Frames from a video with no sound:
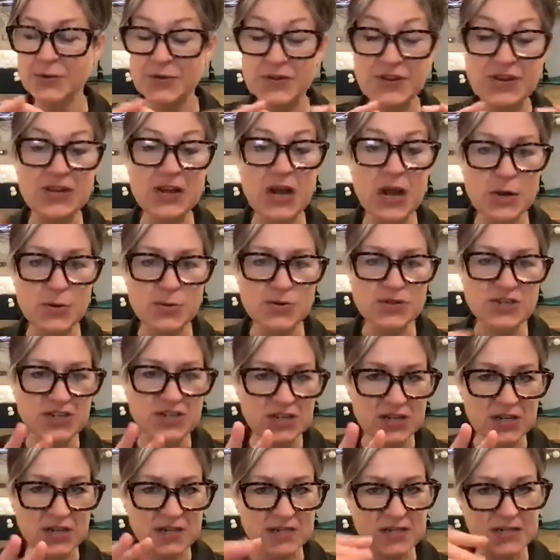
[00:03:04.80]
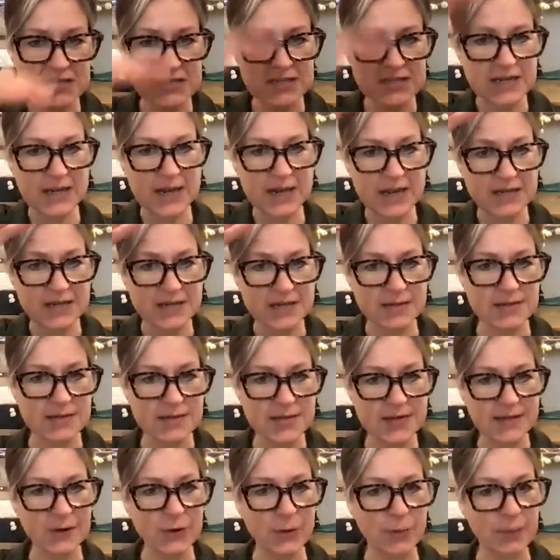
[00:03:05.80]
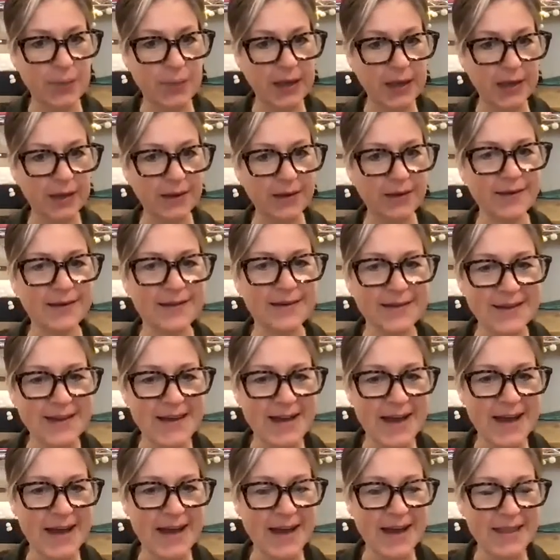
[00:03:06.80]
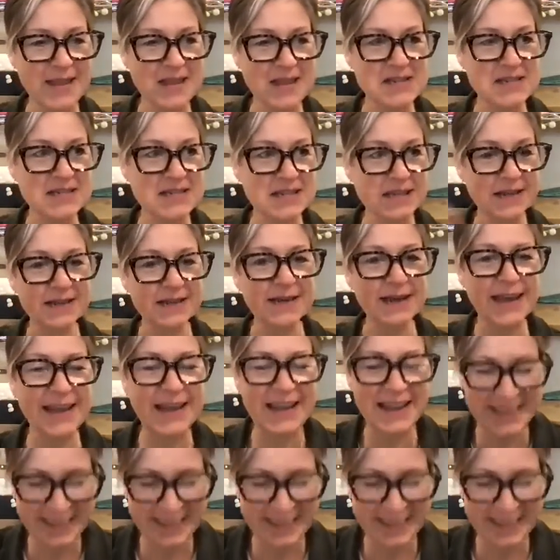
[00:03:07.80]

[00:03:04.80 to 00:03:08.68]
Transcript: or the notes, turned into letters. They got bigger, and then suddenly